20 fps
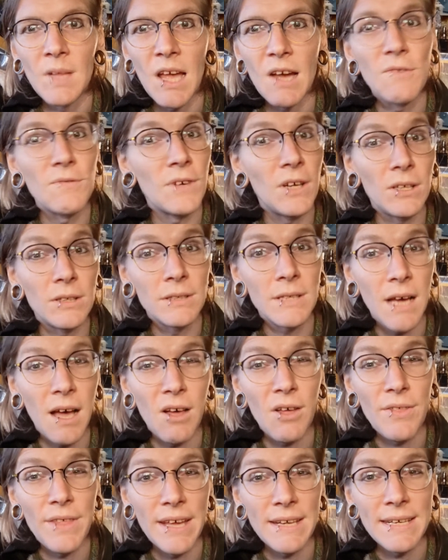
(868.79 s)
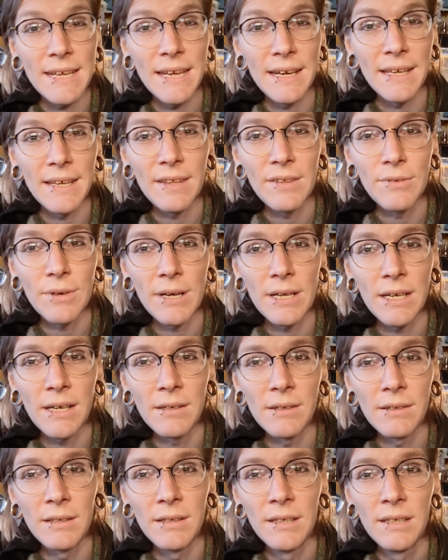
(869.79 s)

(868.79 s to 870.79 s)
volatile that data is right now.